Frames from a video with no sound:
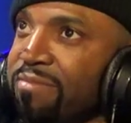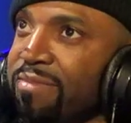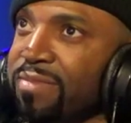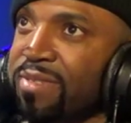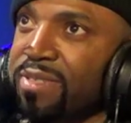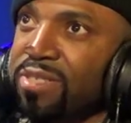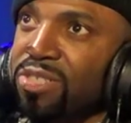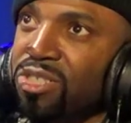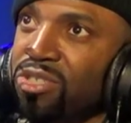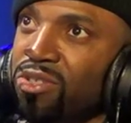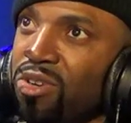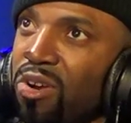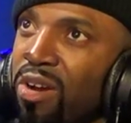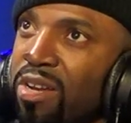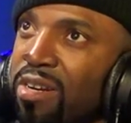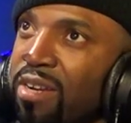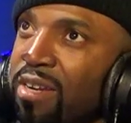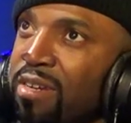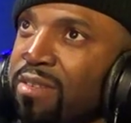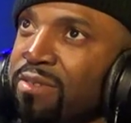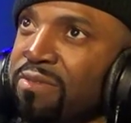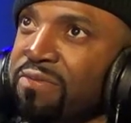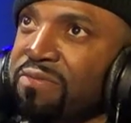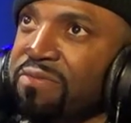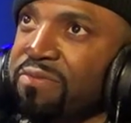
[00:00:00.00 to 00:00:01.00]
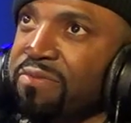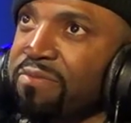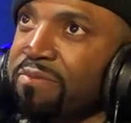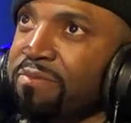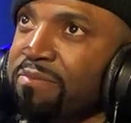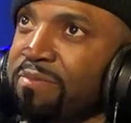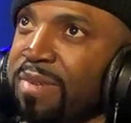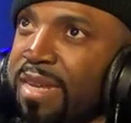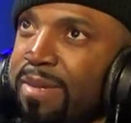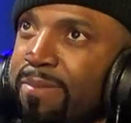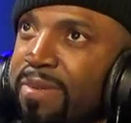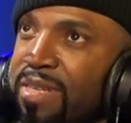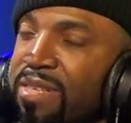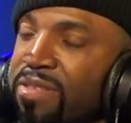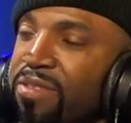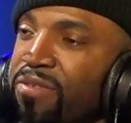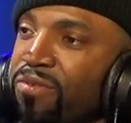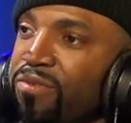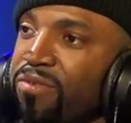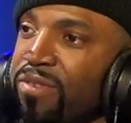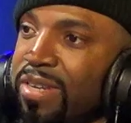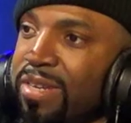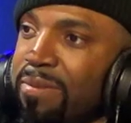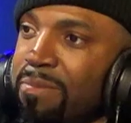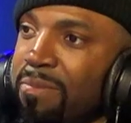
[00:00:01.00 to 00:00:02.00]
short of maybe
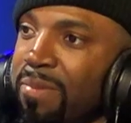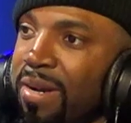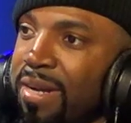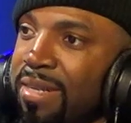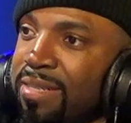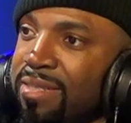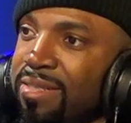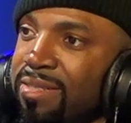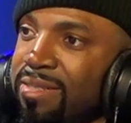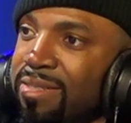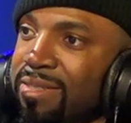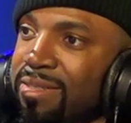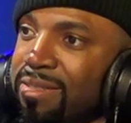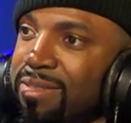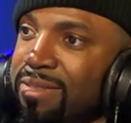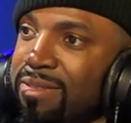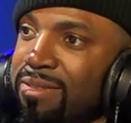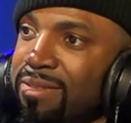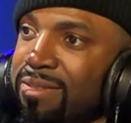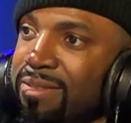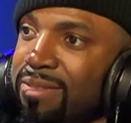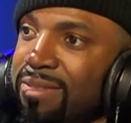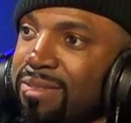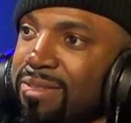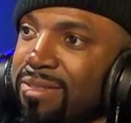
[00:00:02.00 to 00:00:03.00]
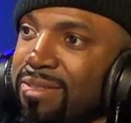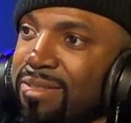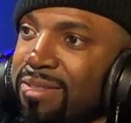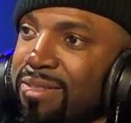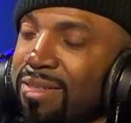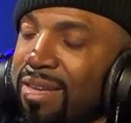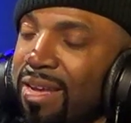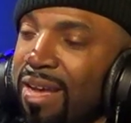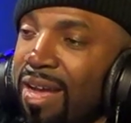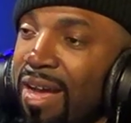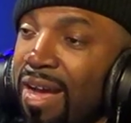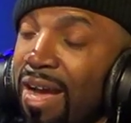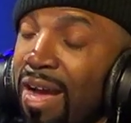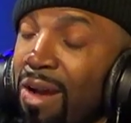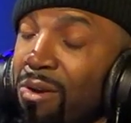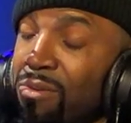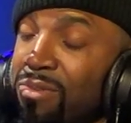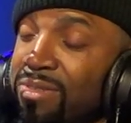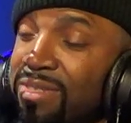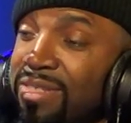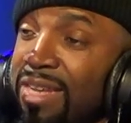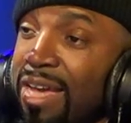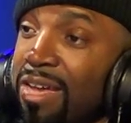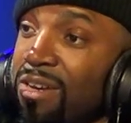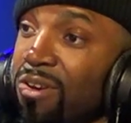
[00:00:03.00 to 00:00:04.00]
3 months, I
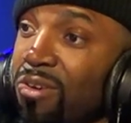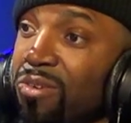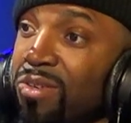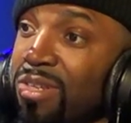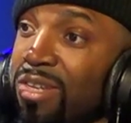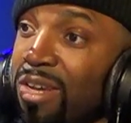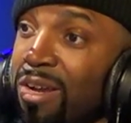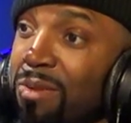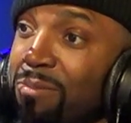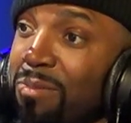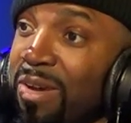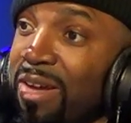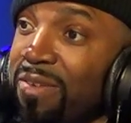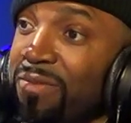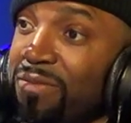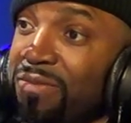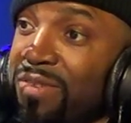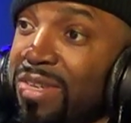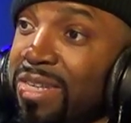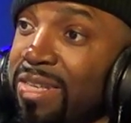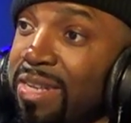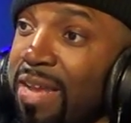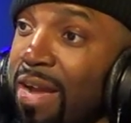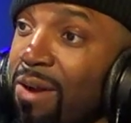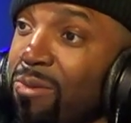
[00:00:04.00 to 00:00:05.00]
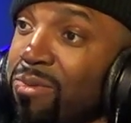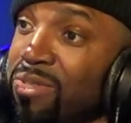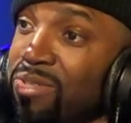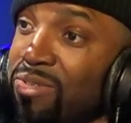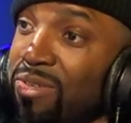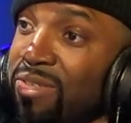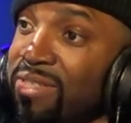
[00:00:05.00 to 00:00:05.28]
was not only on my feet, I was on